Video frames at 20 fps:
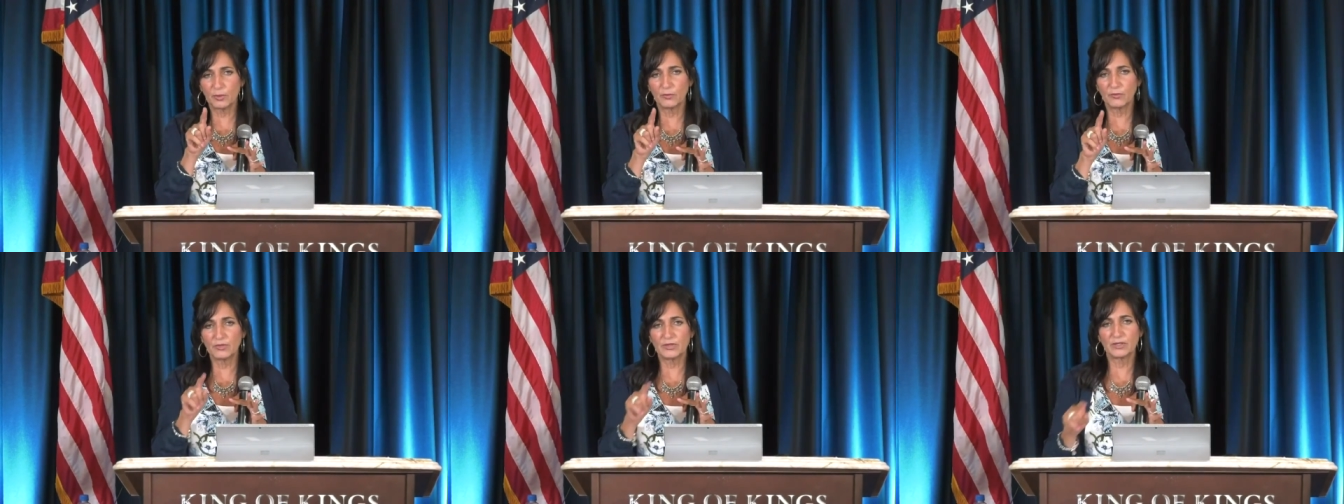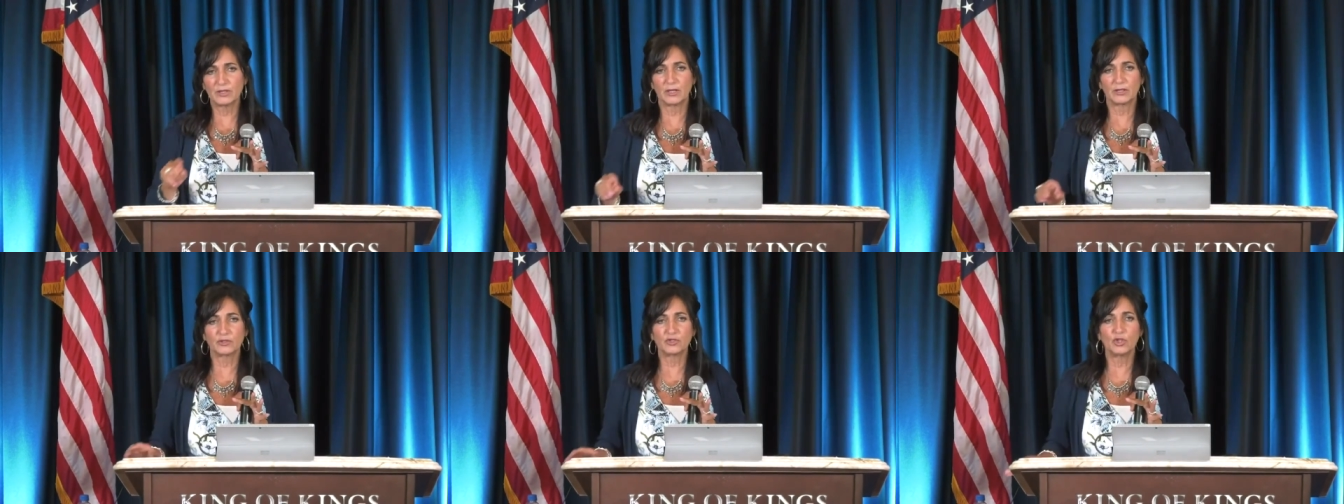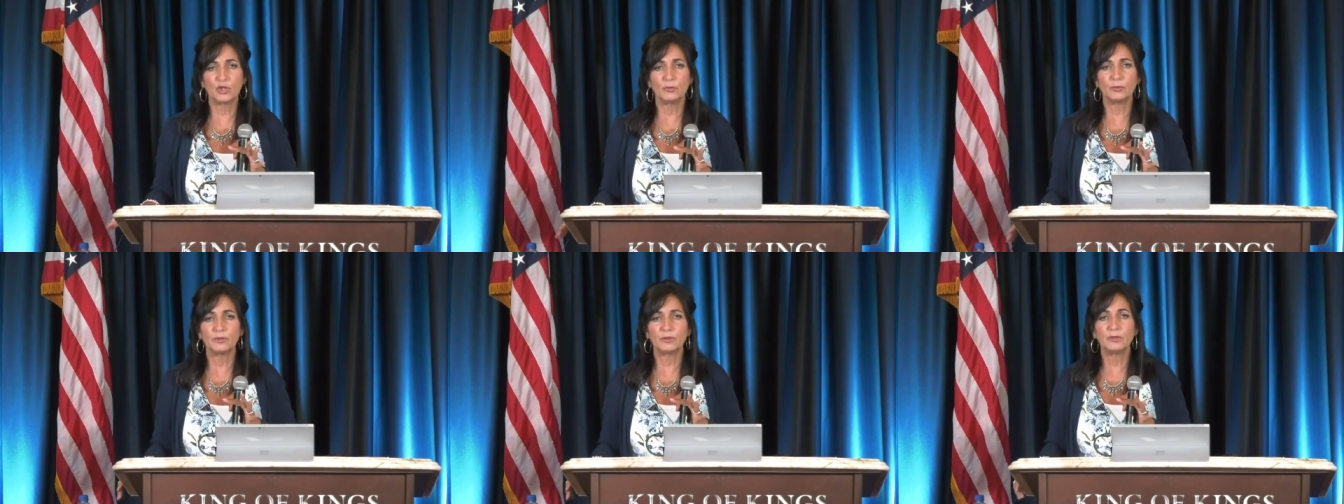This one was in
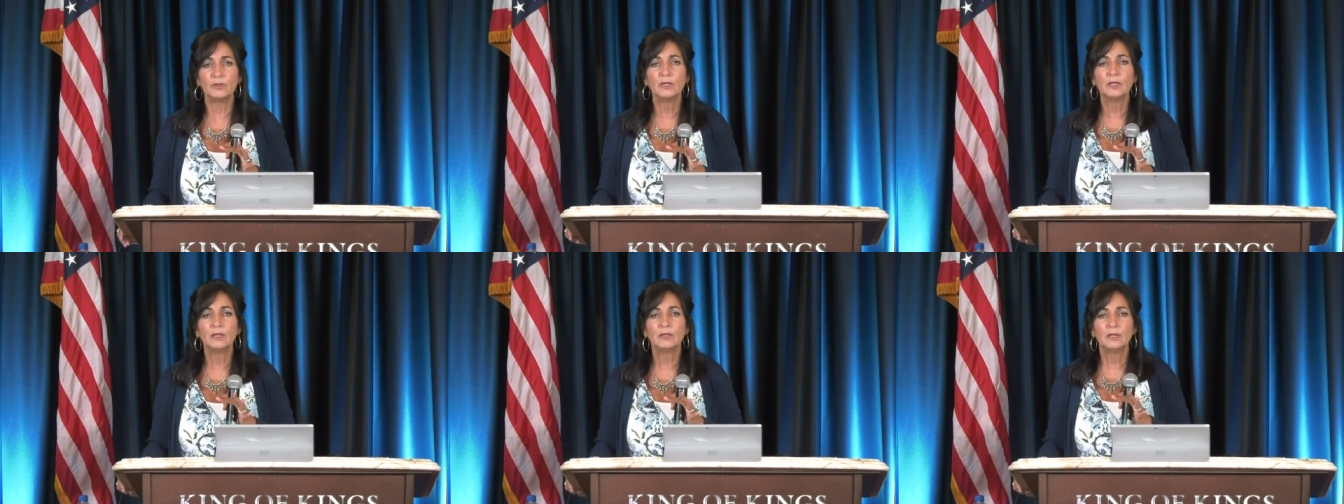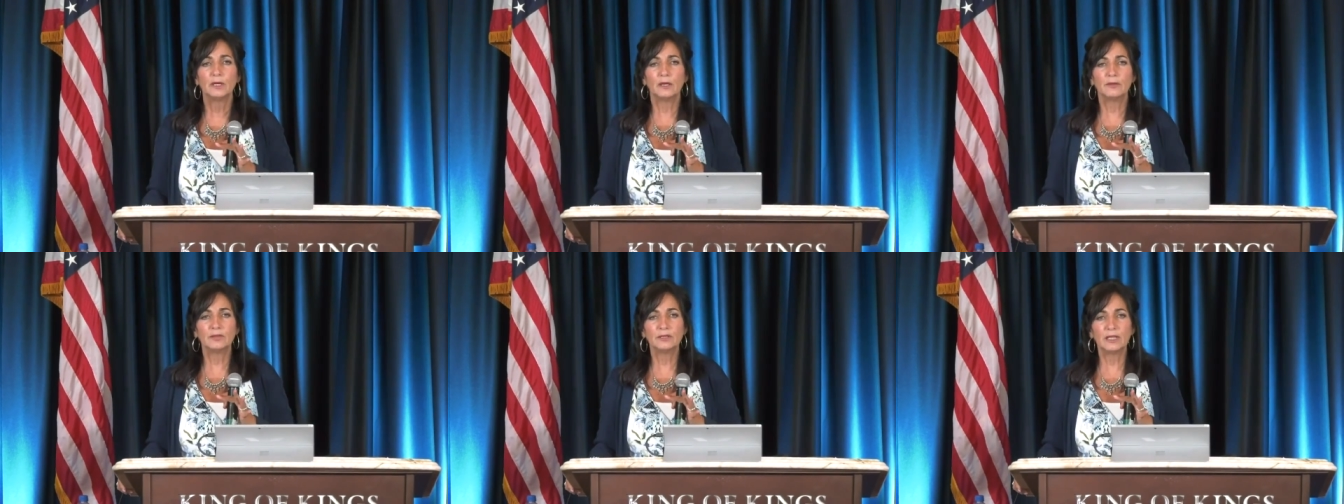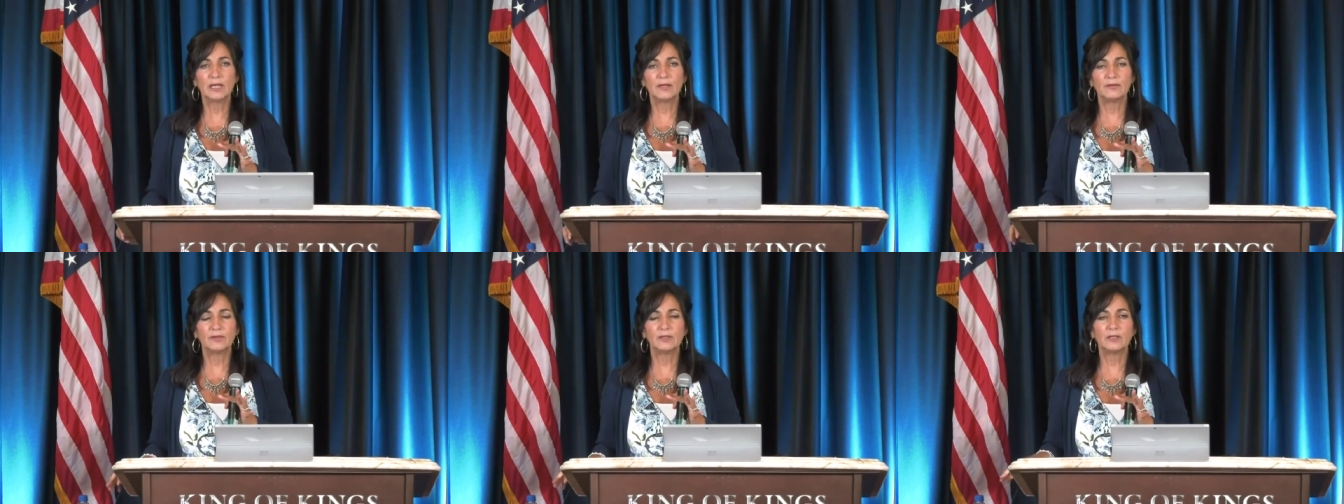October
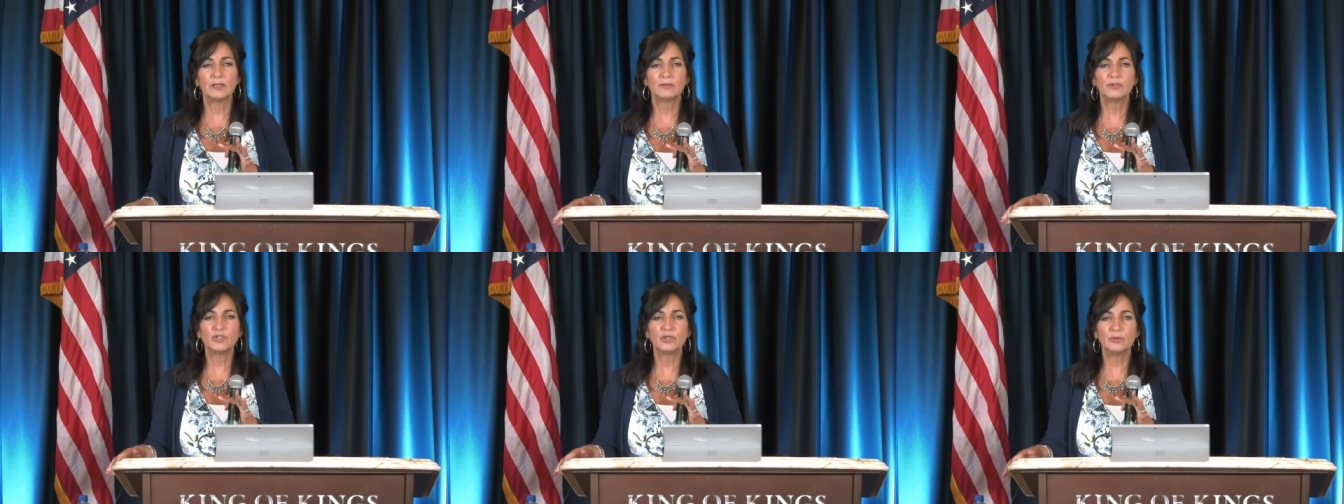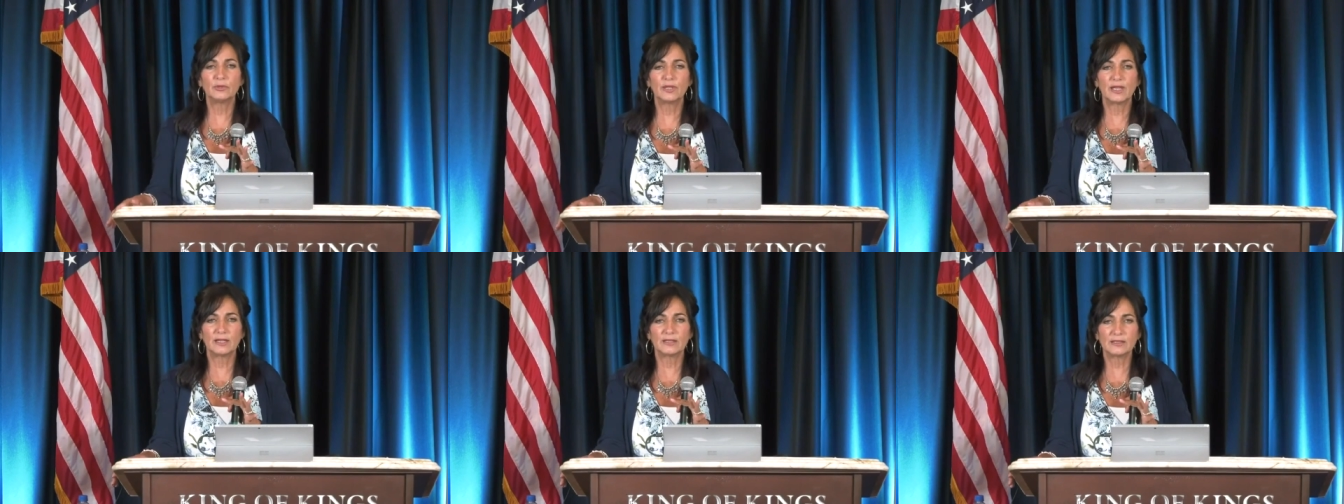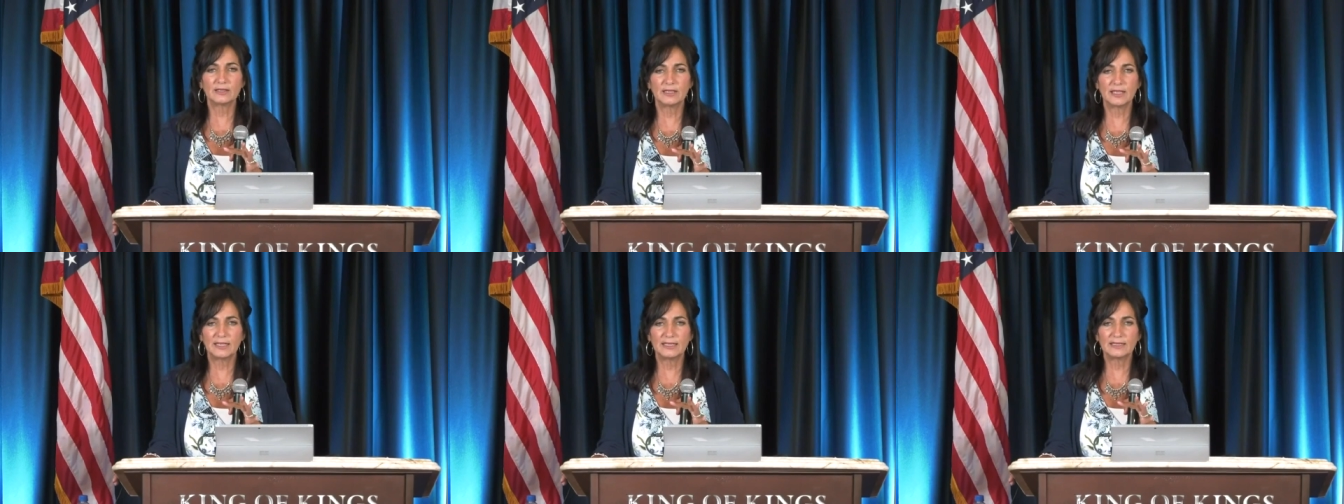of 11 of
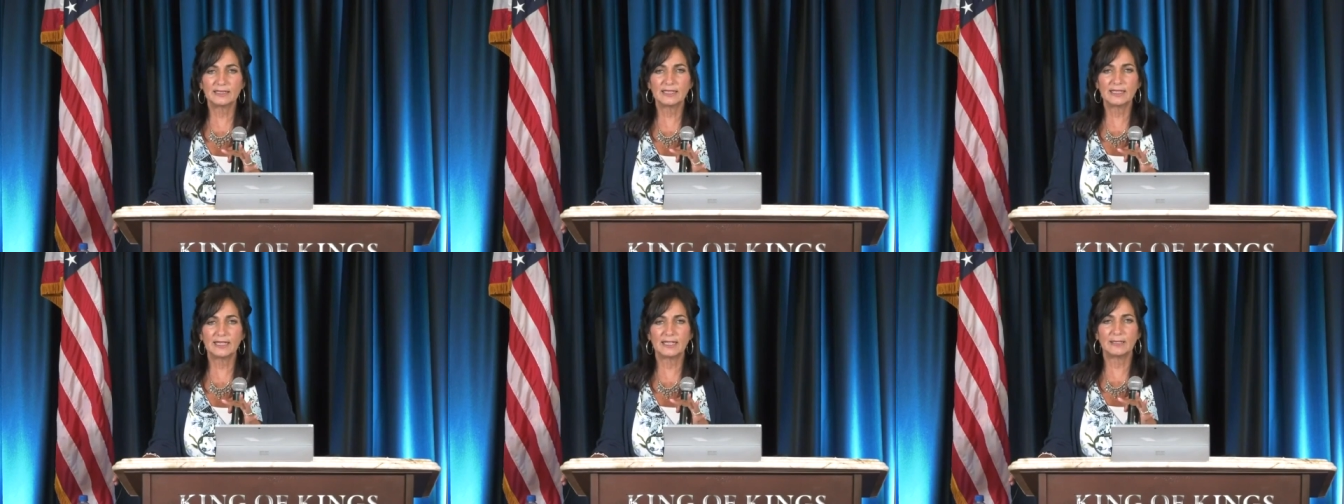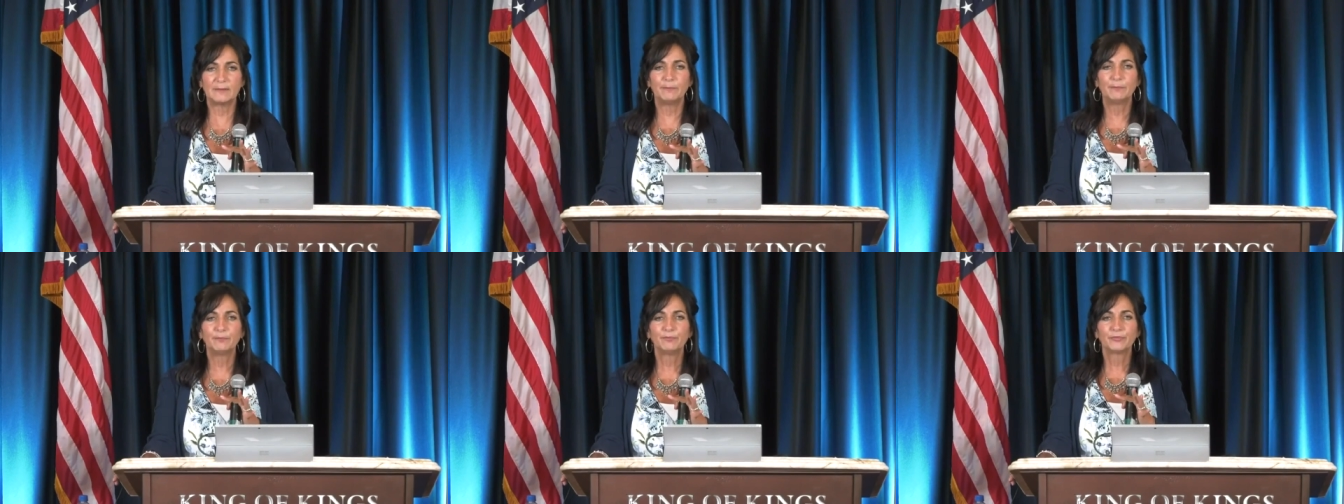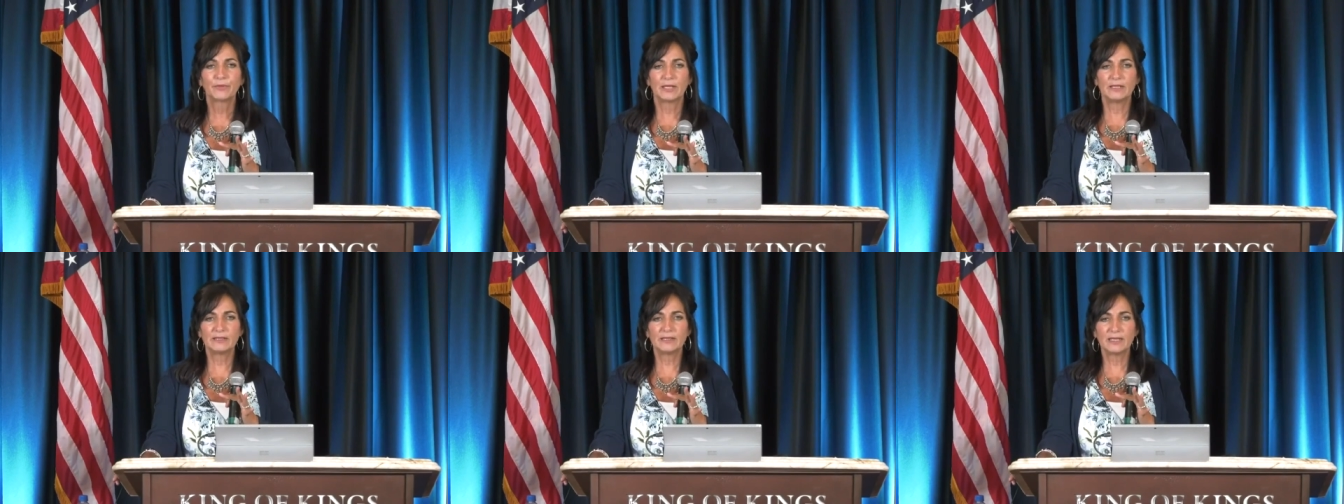2018
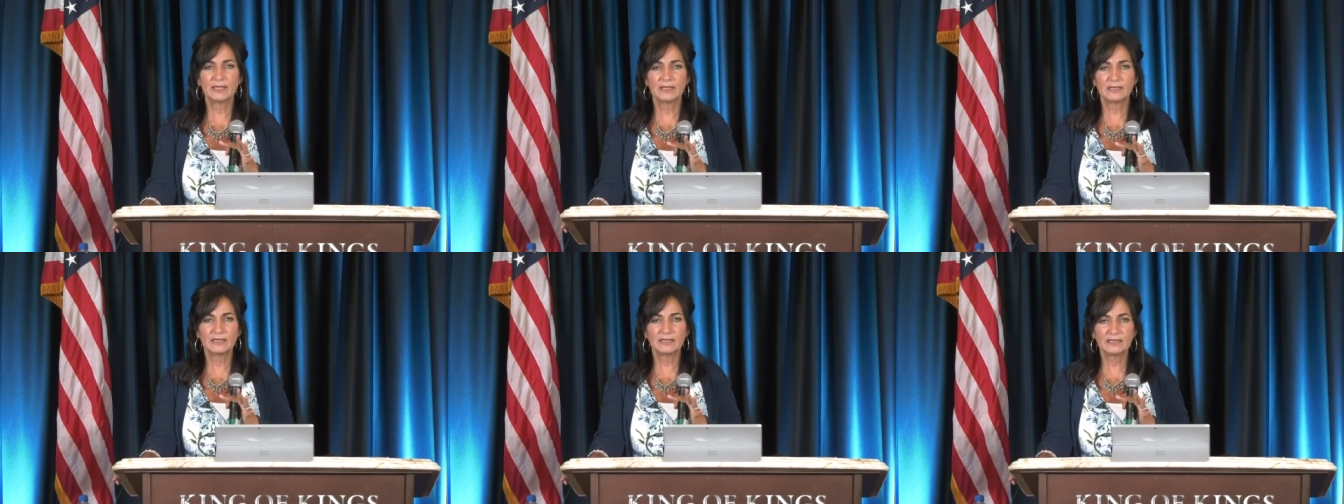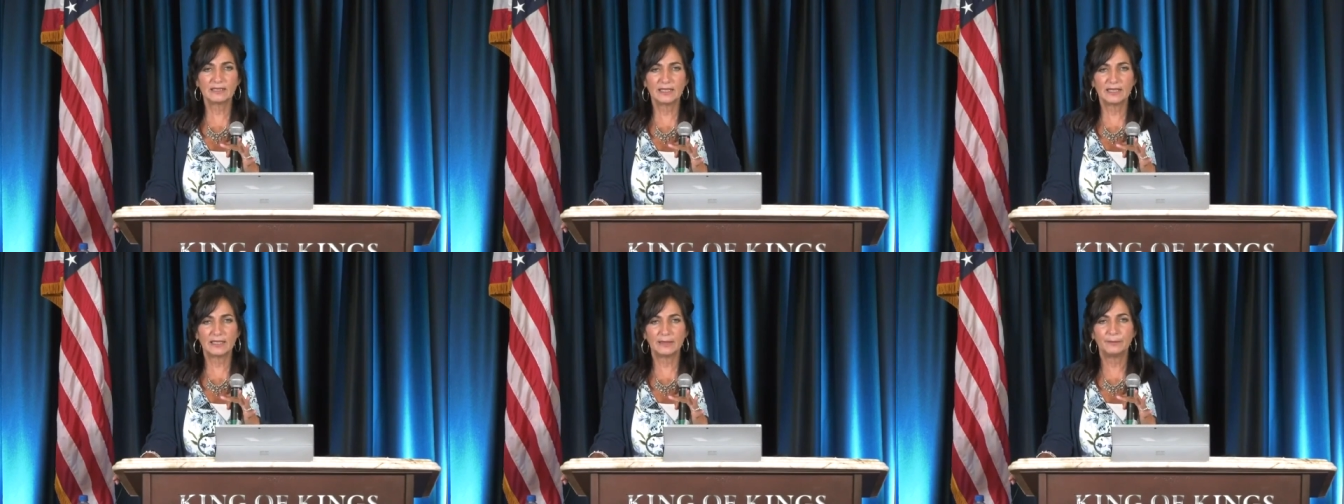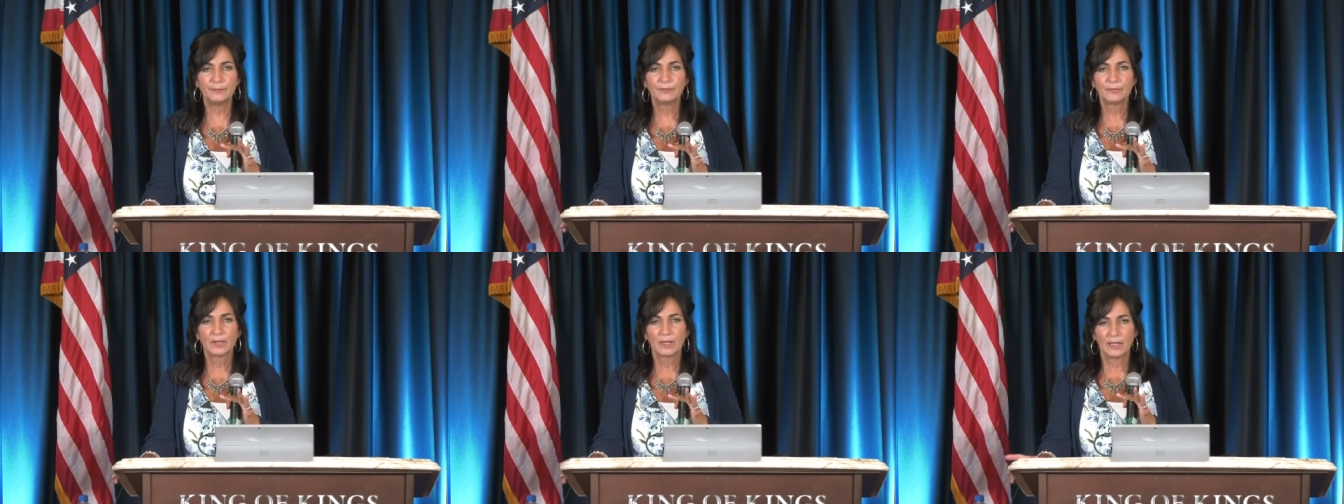in
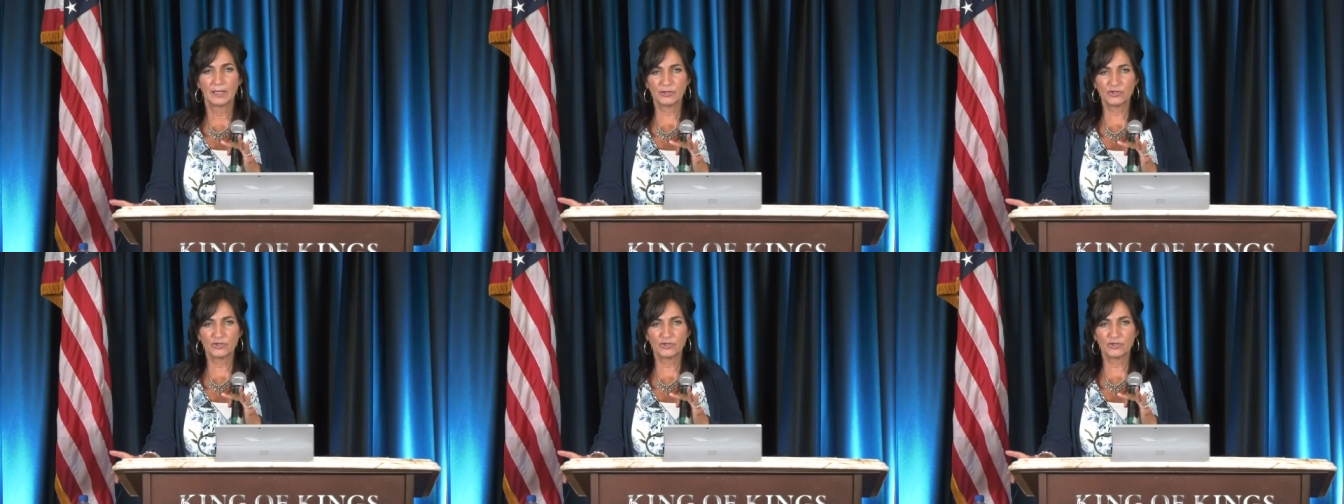Tennessee.